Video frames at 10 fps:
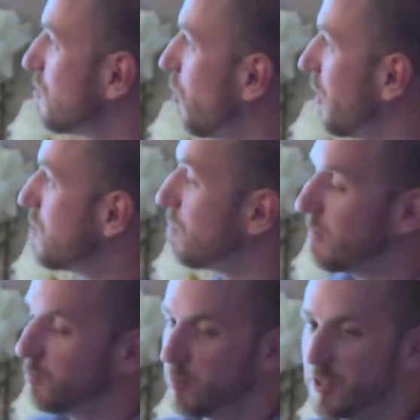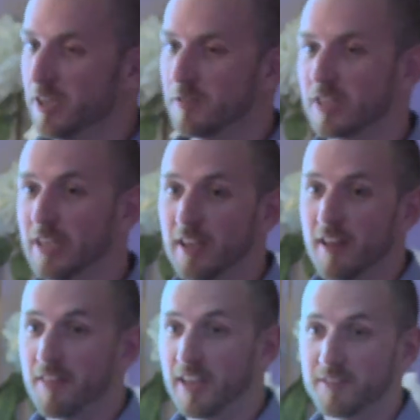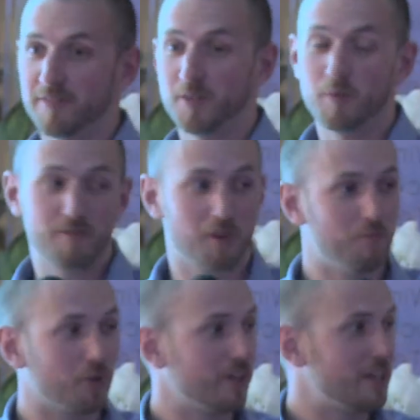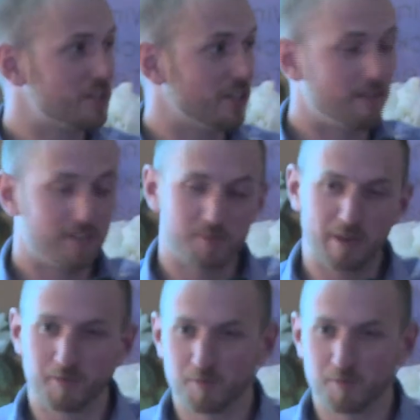of what these people produced. Thankfully, we've got modern engineering to be able to